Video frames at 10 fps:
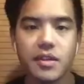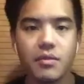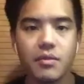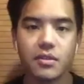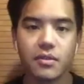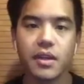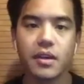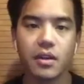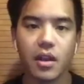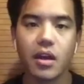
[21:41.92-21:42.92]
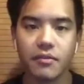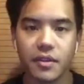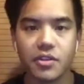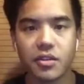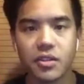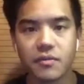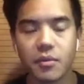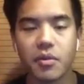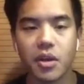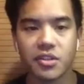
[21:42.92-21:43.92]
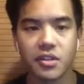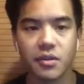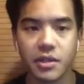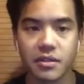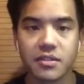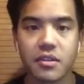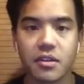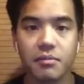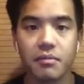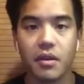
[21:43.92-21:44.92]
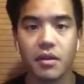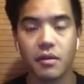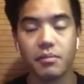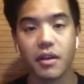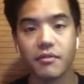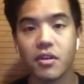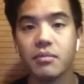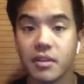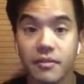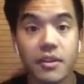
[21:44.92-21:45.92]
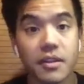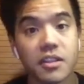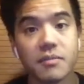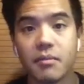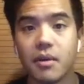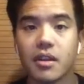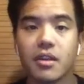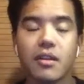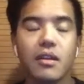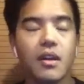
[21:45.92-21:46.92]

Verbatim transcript: say we still get a lot of interest for projects that want to list on our on our platform, even in this bear market.